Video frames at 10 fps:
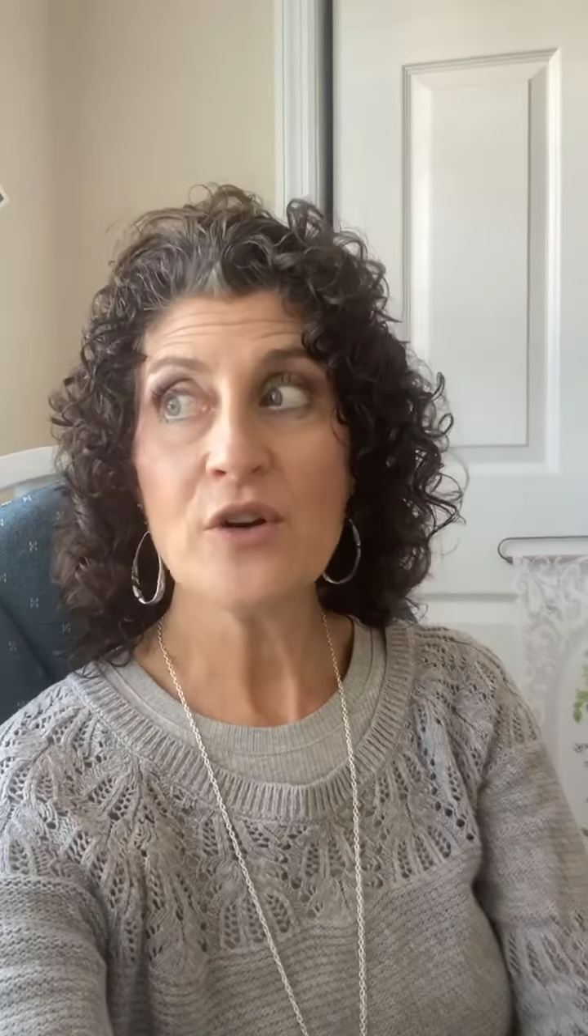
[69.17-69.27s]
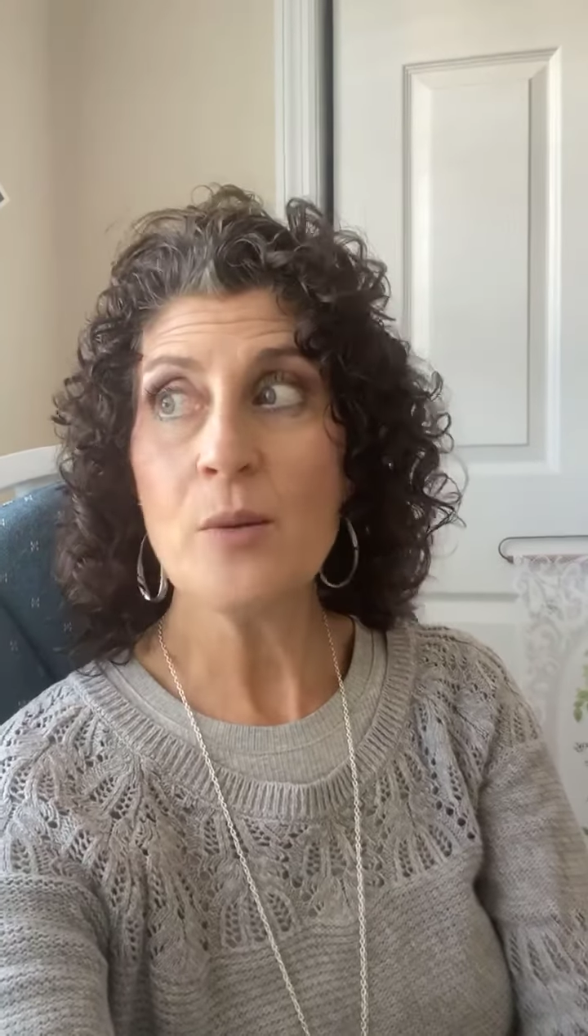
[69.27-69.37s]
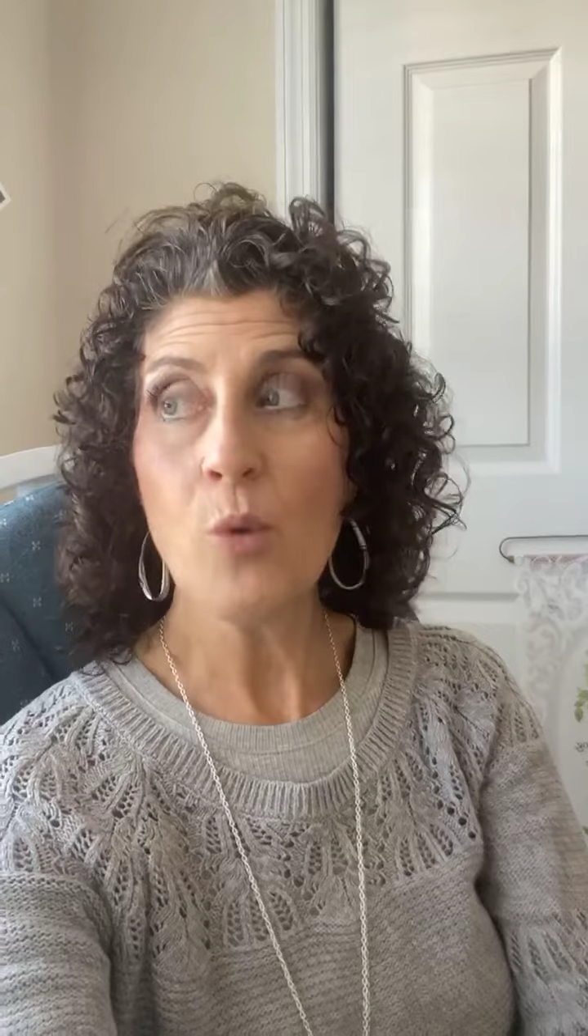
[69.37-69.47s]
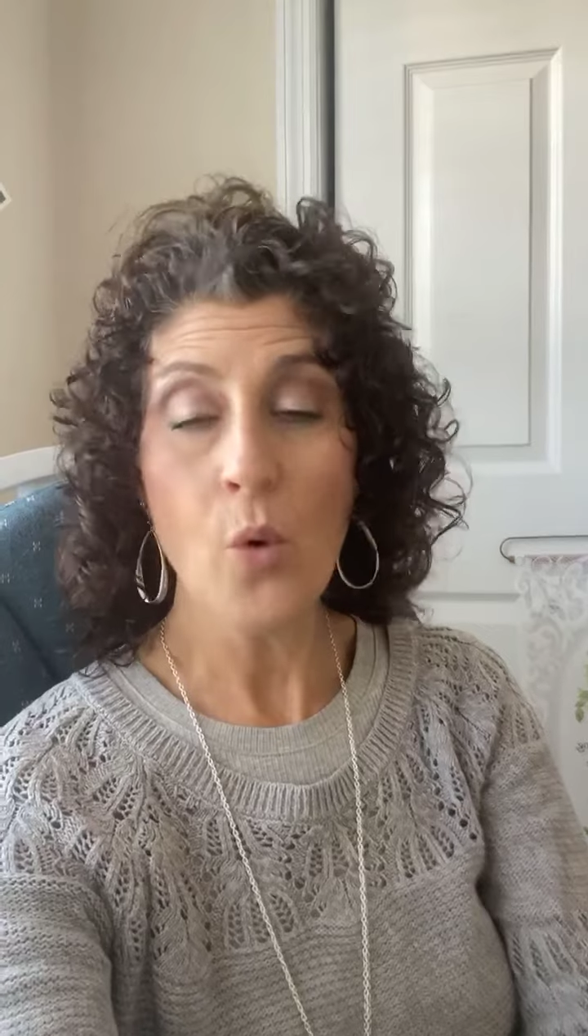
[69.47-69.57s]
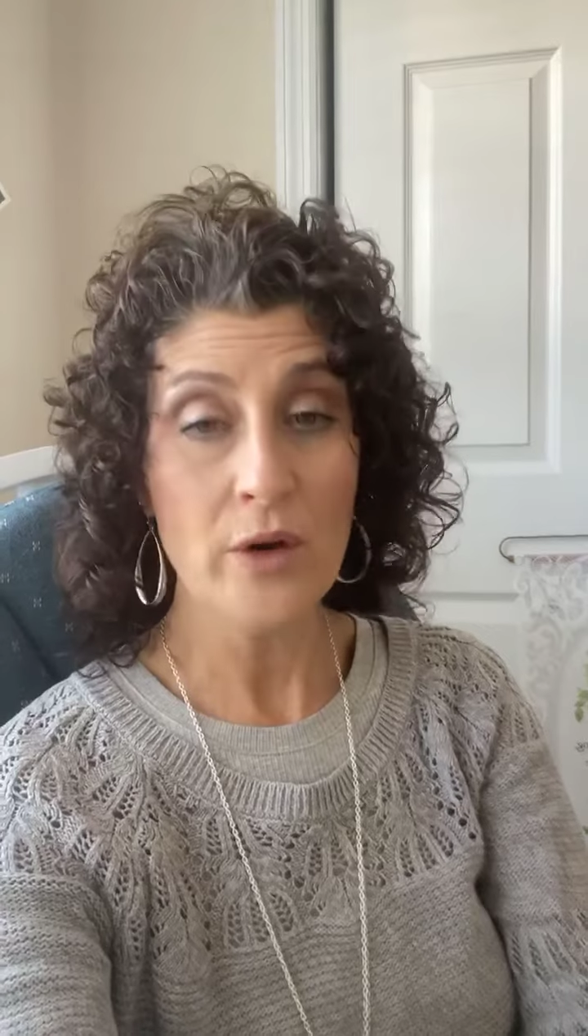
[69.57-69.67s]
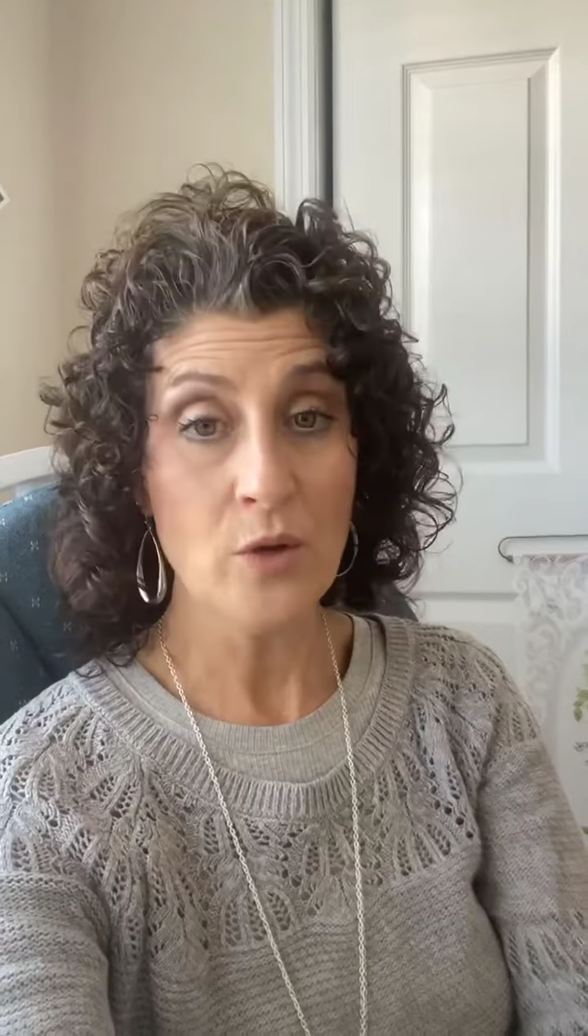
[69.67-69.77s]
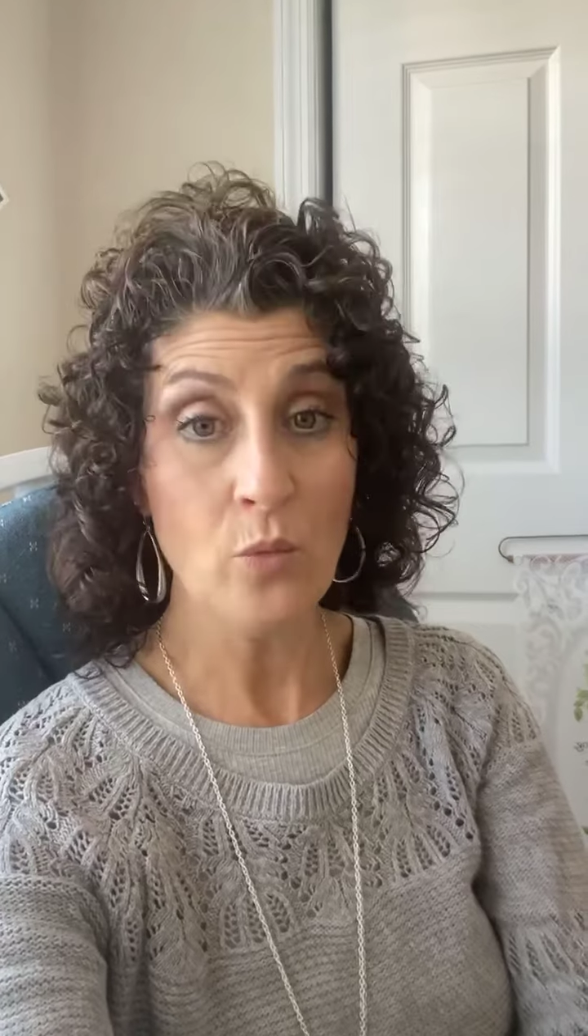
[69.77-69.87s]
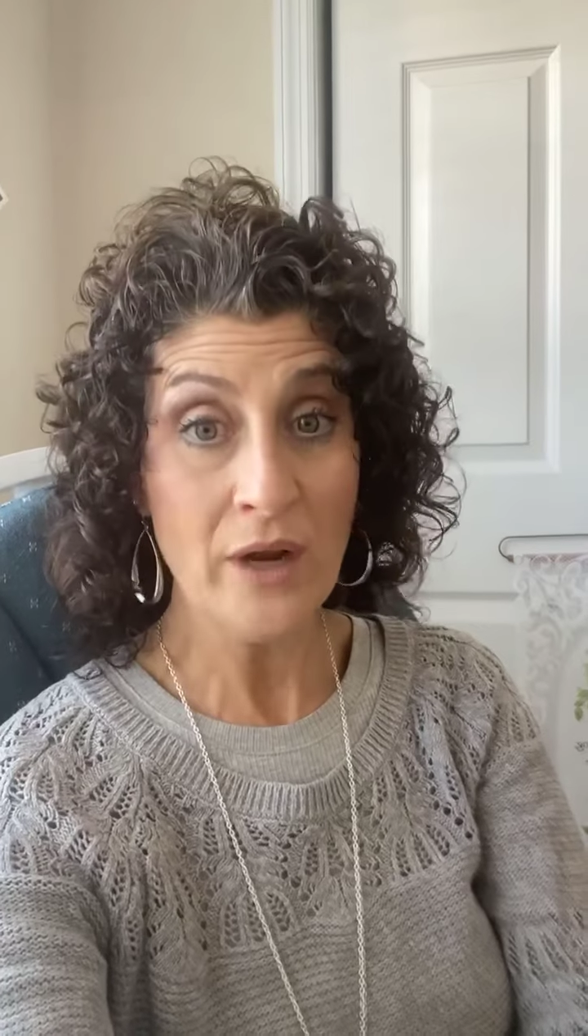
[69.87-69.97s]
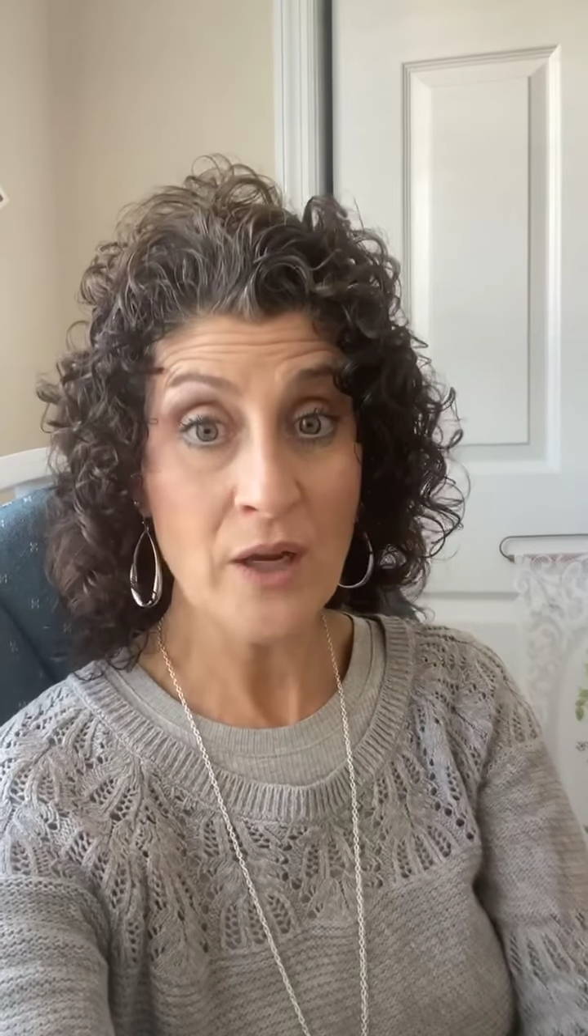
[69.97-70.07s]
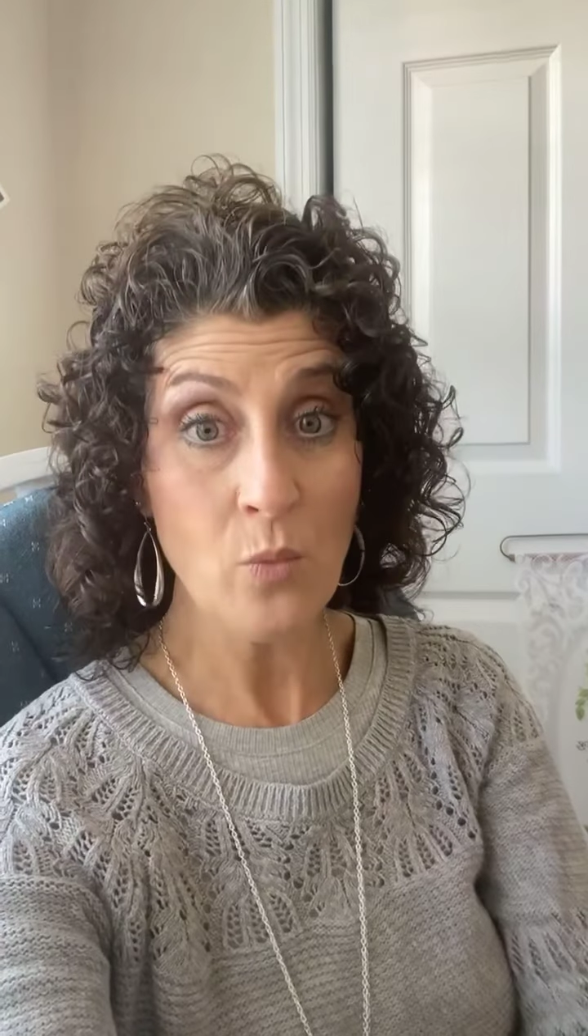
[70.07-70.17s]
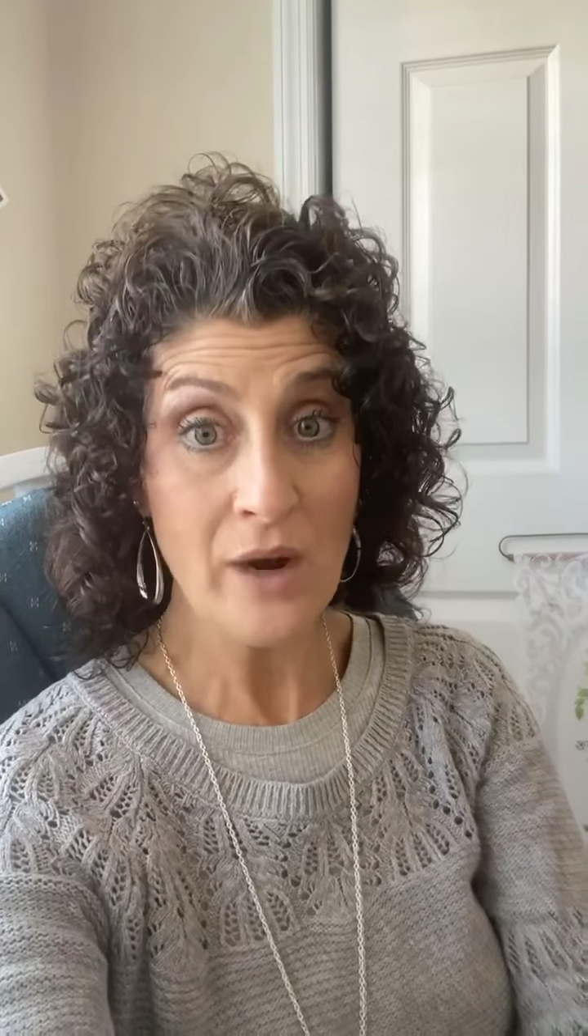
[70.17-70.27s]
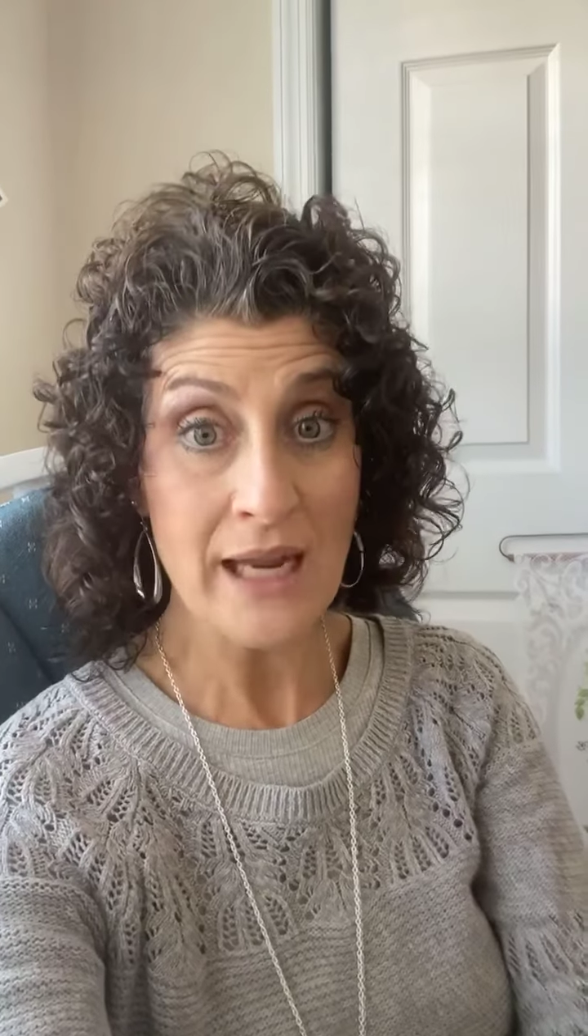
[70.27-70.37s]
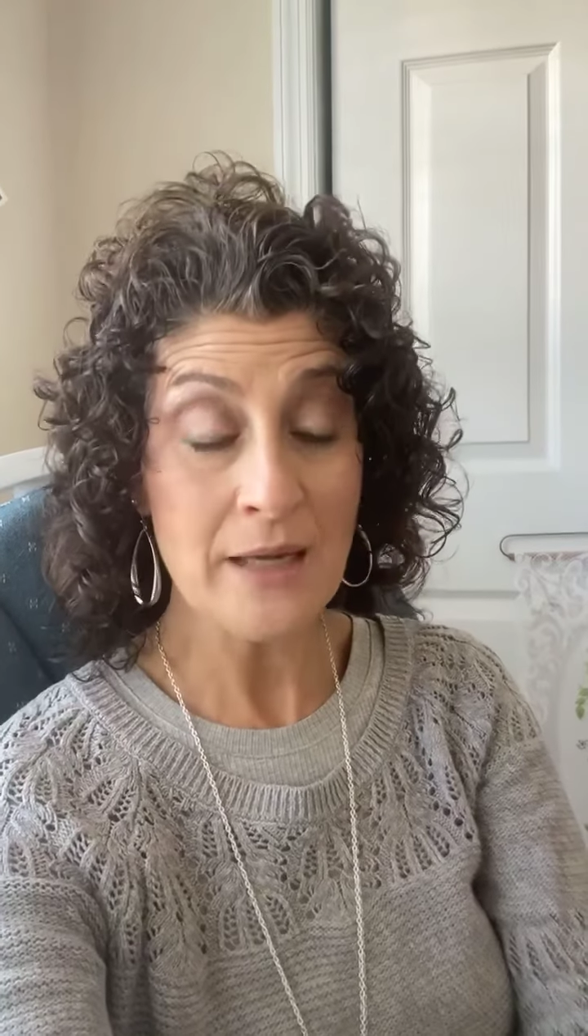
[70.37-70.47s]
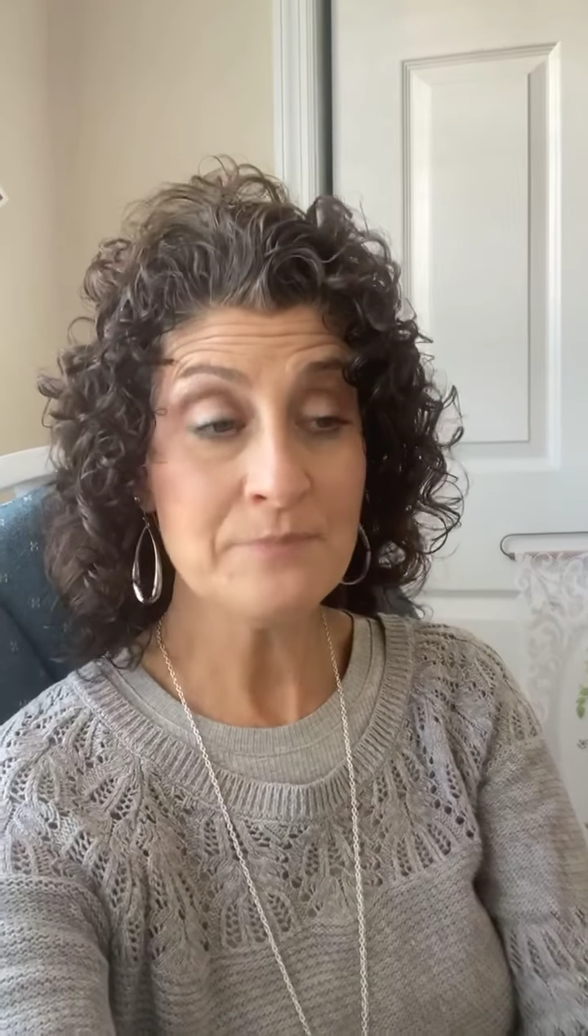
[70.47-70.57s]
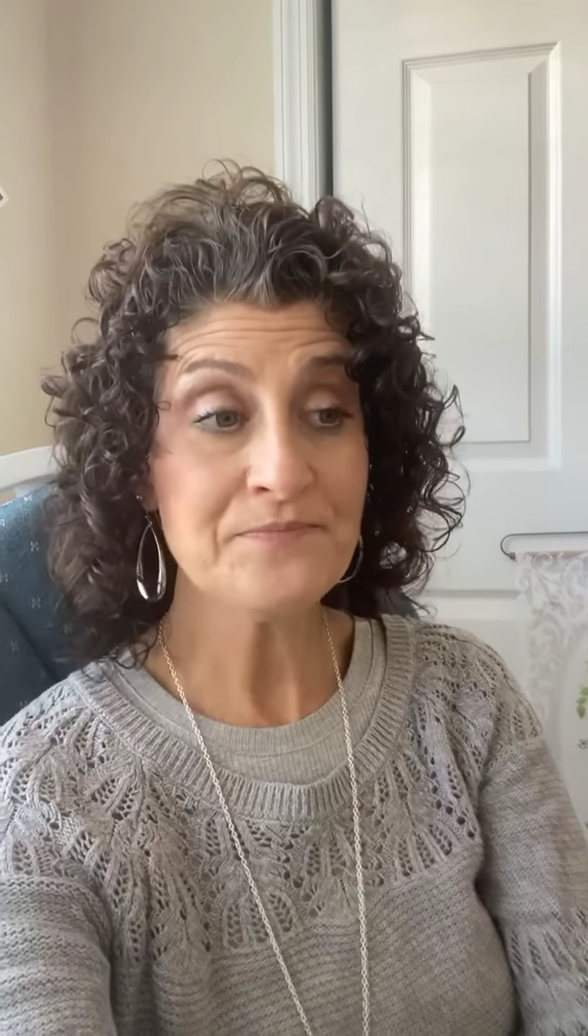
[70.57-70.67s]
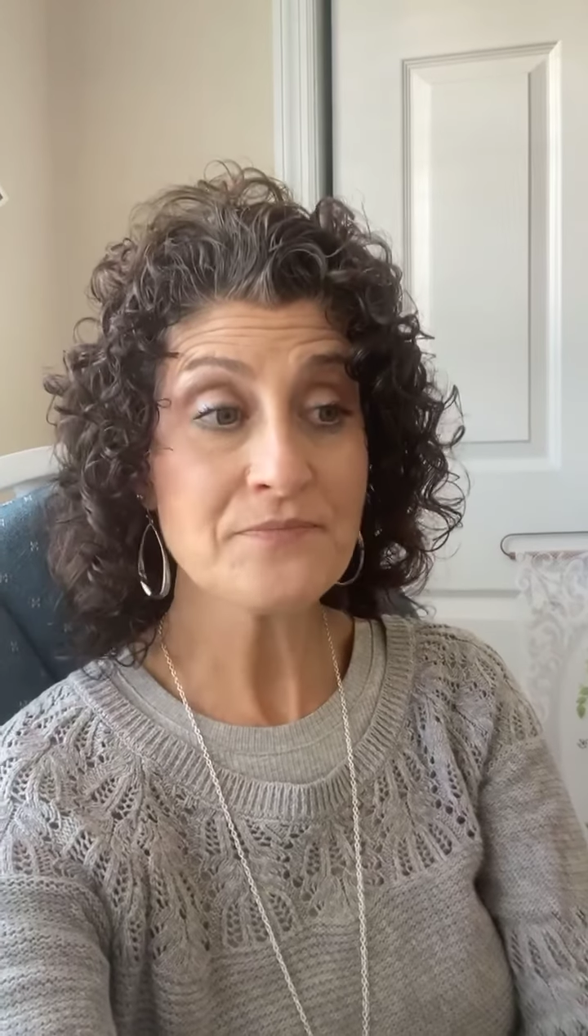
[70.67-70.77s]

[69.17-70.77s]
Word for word: important when we